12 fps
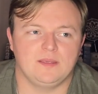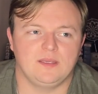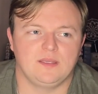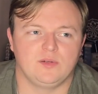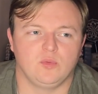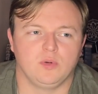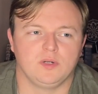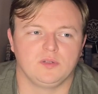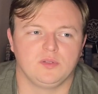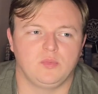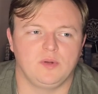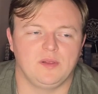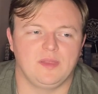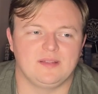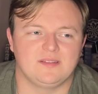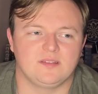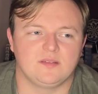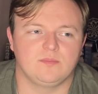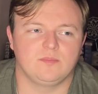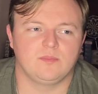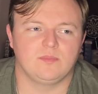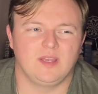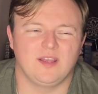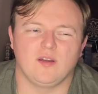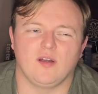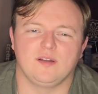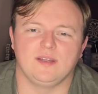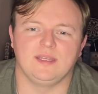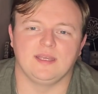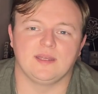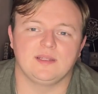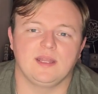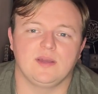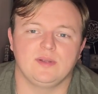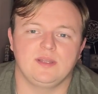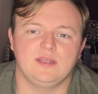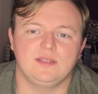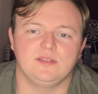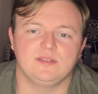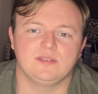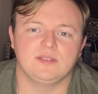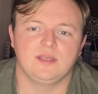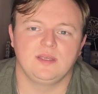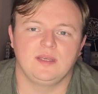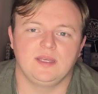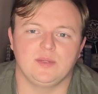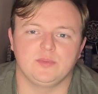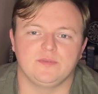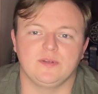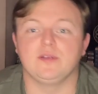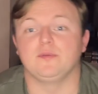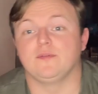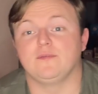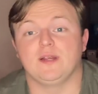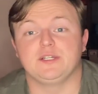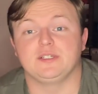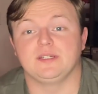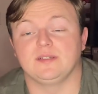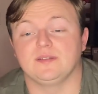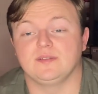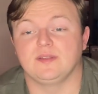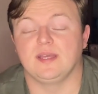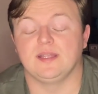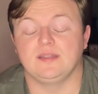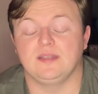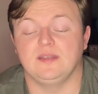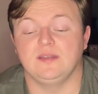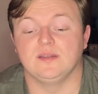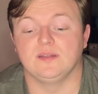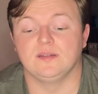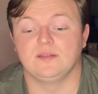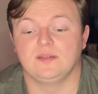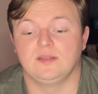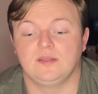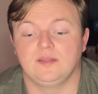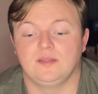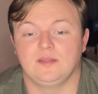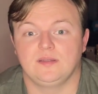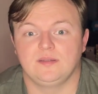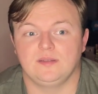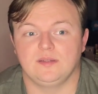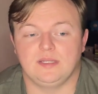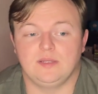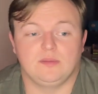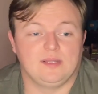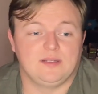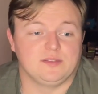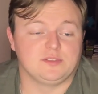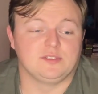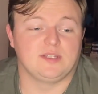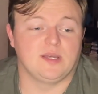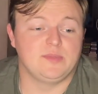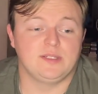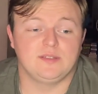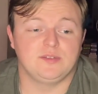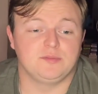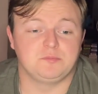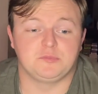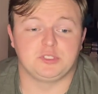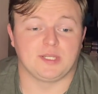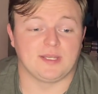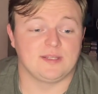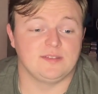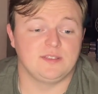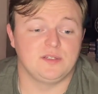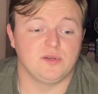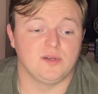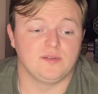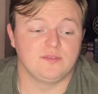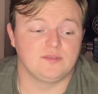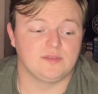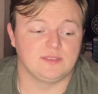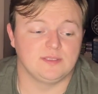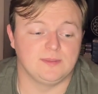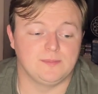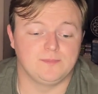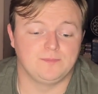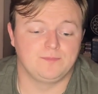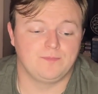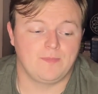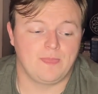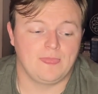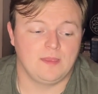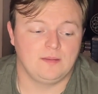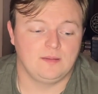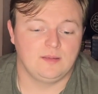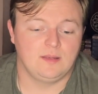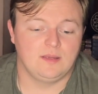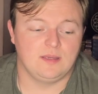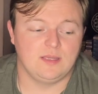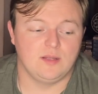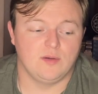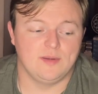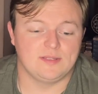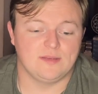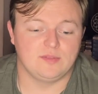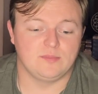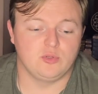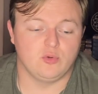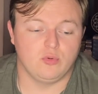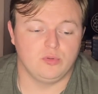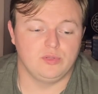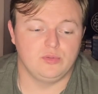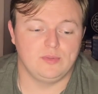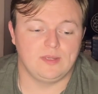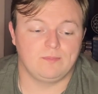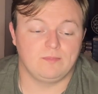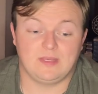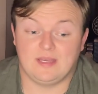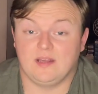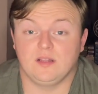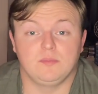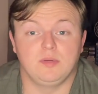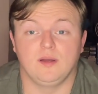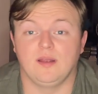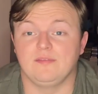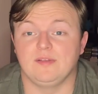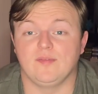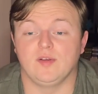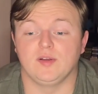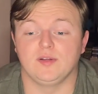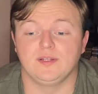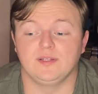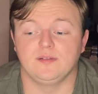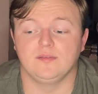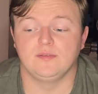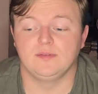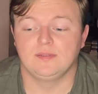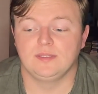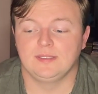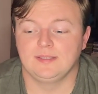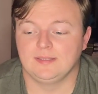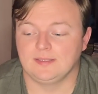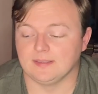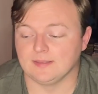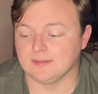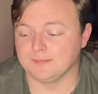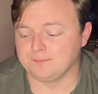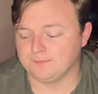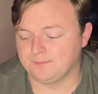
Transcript: in a world where that's kind of hard to get nowadays, it was very refreshing that he, uh, you know, he would let us just come in and just chat his ear off. Um, he'd always have some cool new caliber I've never heard of. Um,